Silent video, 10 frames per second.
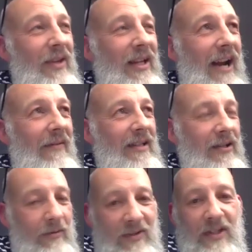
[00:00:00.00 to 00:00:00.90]
the character
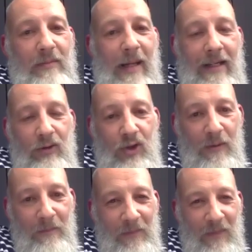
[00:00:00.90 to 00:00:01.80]
Smeech,
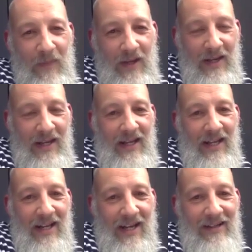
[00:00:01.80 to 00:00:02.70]

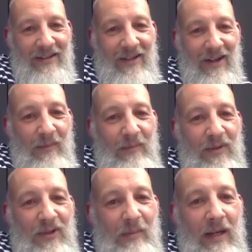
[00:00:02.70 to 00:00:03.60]
and um,
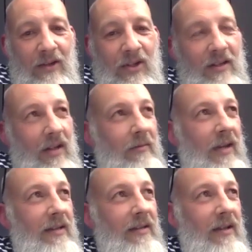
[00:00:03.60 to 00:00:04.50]
Smeech is a
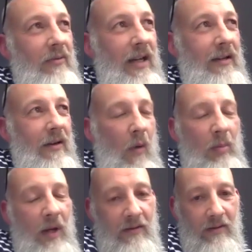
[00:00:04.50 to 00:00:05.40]
is the queen
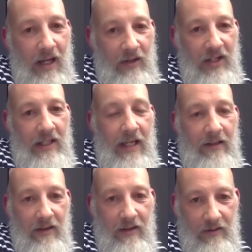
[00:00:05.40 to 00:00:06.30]
goblin, and she
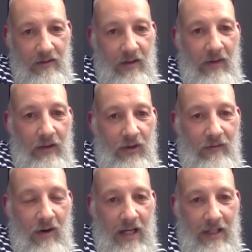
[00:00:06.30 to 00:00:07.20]
litters
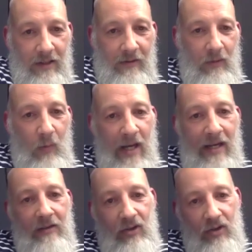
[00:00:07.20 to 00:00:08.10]
Adventure Island. So it's a
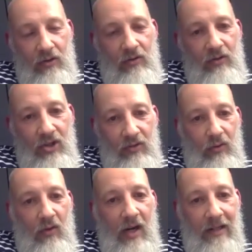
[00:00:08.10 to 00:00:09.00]
week just
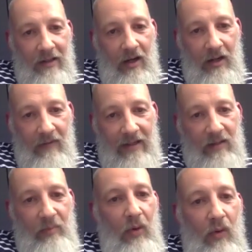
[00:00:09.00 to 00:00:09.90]
trying to kind of
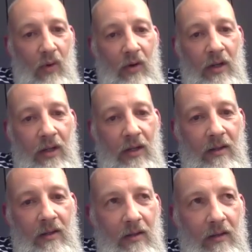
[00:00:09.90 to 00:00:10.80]
explore
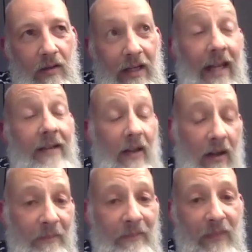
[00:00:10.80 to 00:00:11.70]
litter
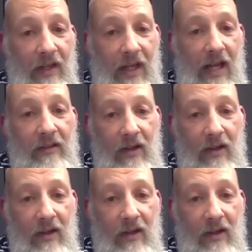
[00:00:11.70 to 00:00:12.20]
and okay.